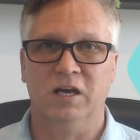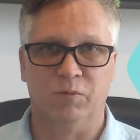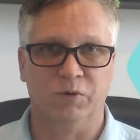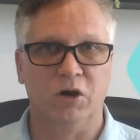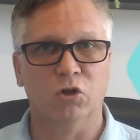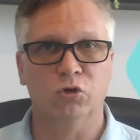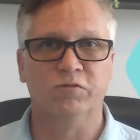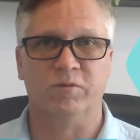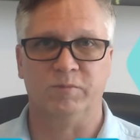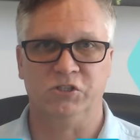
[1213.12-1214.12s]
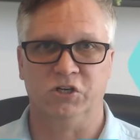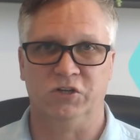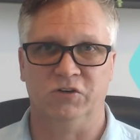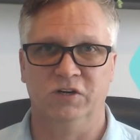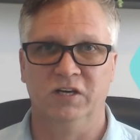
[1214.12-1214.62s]
and we all learn from each
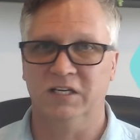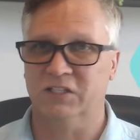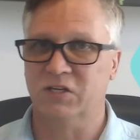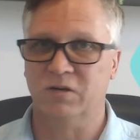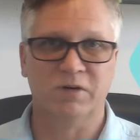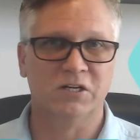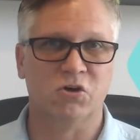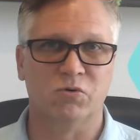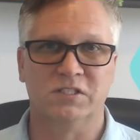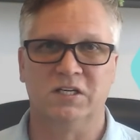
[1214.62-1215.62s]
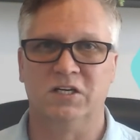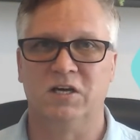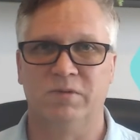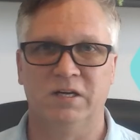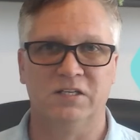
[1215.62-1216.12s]
other. And somebody's always going to
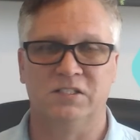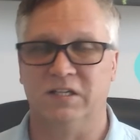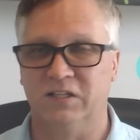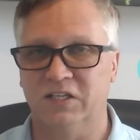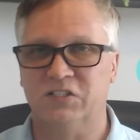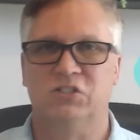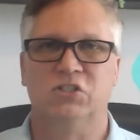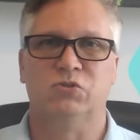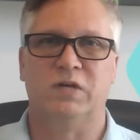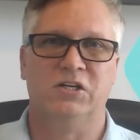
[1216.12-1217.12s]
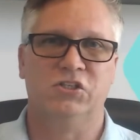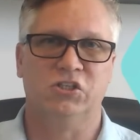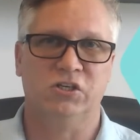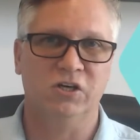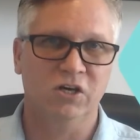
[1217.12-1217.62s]
come in and say, "This is the
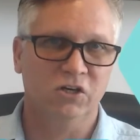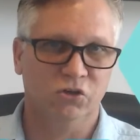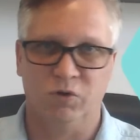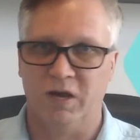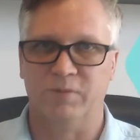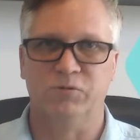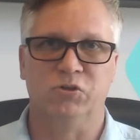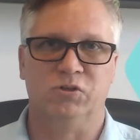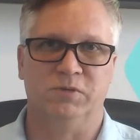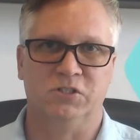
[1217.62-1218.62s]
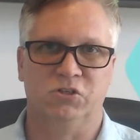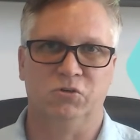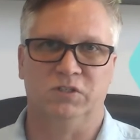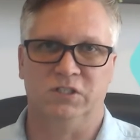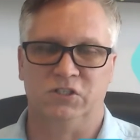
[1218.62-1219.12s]
strategy you absolutely must do
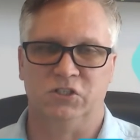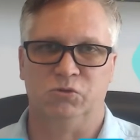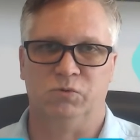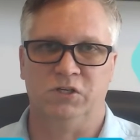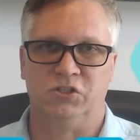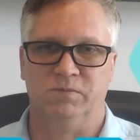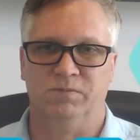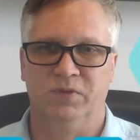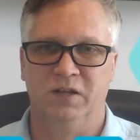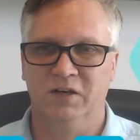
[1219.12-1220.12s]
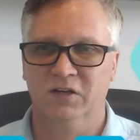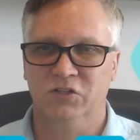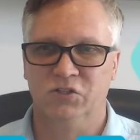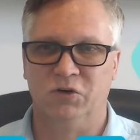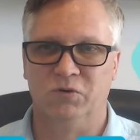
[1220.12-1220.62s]
in this situation."
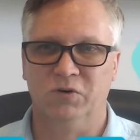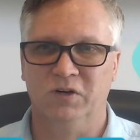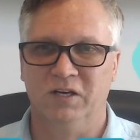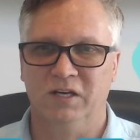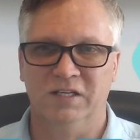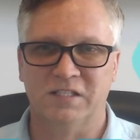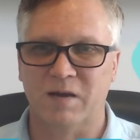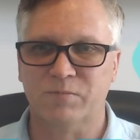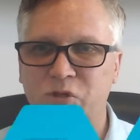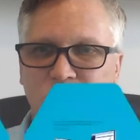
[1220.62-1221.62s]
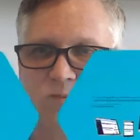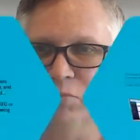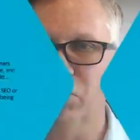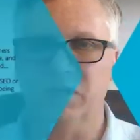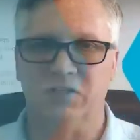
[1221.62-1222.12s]
So it's absolutely
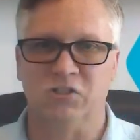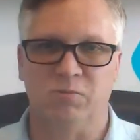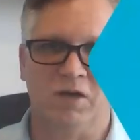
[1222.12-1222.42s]
brilliant to be